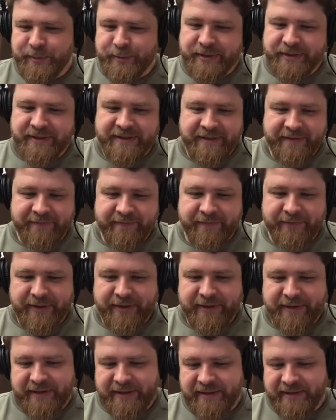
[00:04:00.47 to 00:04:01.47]
there was
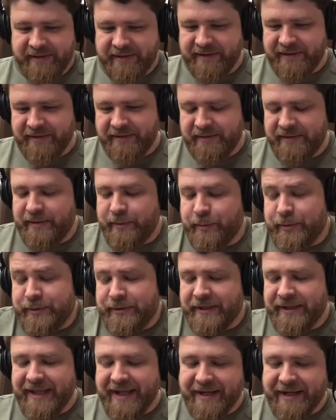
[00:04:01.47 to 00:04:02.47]

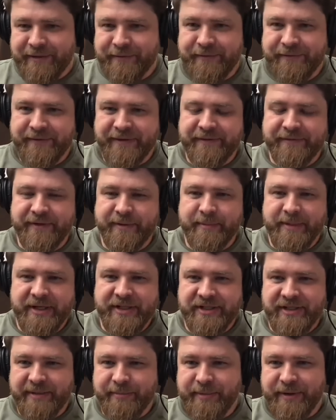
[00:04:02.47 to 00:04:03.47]
a lack of
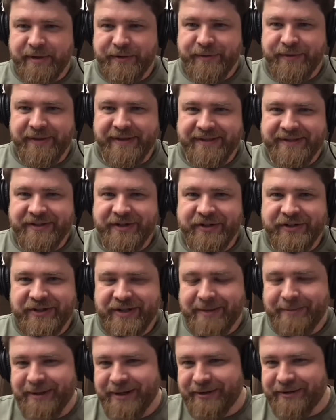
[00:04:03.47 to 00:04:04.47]
information about the
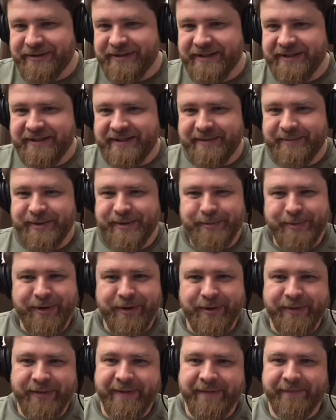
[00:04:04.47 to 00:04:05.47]
startup ecosystem,
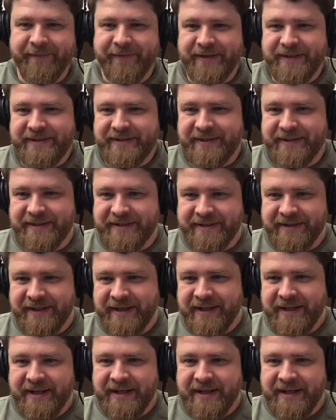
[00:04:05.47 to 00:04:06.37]
about VCs,